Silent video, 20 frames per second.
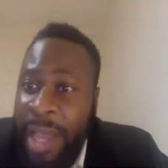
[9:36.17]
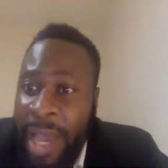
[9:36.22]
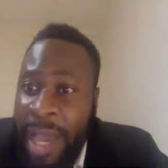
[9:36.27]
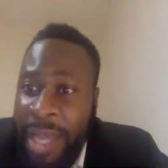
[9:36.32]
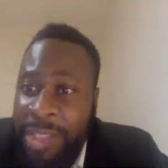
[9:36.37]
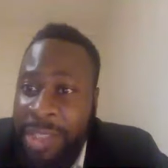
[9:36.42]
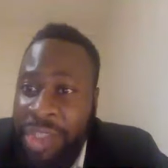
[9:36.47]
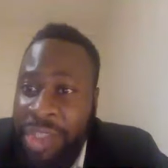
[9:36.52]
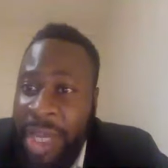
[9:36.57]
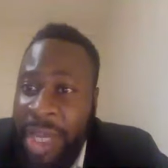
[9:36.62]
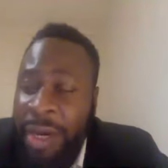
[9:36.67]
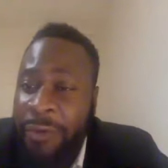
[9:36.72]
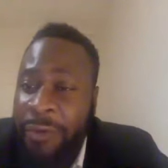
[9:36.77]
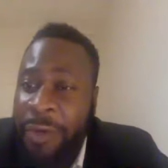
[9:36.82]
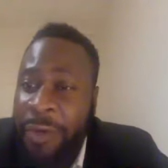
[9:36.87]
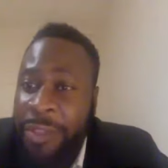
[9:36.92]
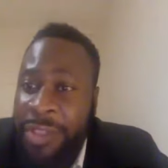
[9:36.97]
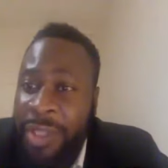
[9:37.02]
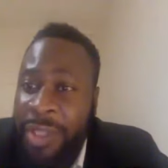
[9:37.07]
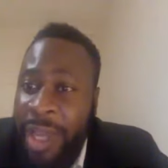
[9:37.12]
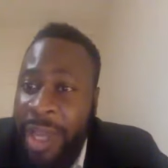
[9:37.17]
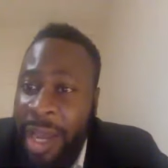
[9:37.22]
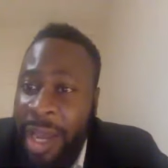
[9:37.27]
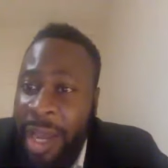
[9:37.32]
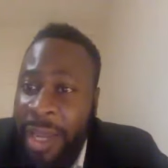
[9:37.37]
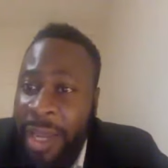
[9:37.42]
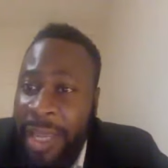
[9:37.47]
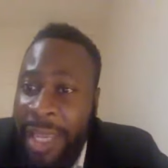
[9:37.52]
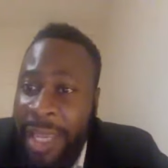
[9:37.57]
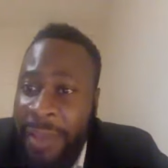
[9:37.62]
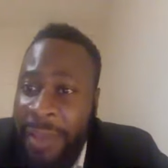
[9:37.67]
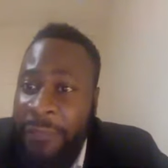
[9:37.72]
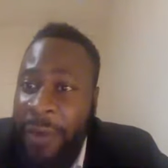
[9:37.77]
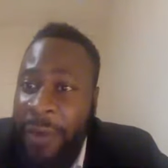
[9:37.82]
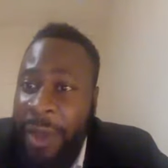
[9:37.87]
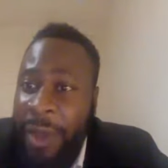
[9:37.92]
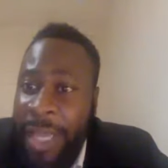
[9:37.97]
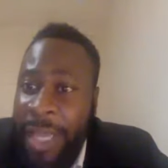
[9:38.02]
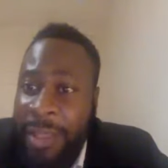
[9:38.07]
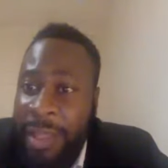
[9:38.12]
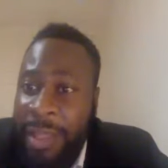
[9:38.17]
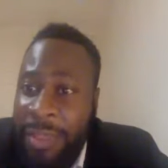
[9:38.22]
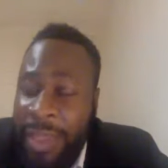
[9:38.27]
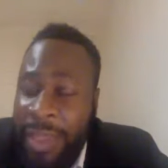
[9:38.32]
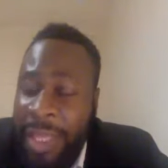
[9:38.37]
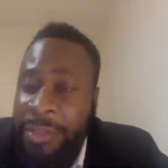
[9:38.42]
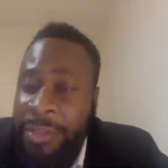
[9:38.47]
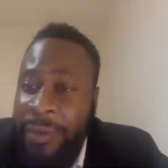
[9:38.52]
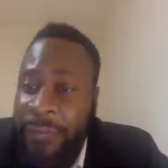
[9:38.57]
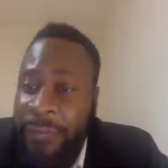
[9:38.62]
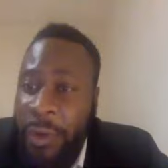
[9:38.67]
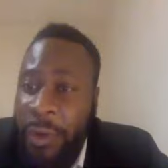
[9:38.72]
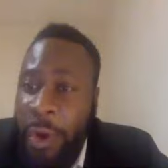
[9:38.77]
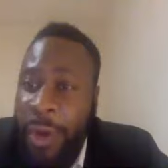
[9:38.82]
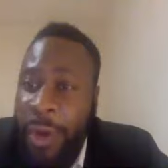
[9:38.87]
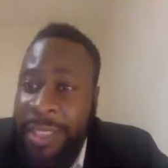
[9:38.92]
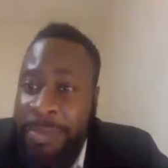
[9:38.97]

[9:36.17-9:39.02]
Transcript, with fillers: a generous a giver in the things of God.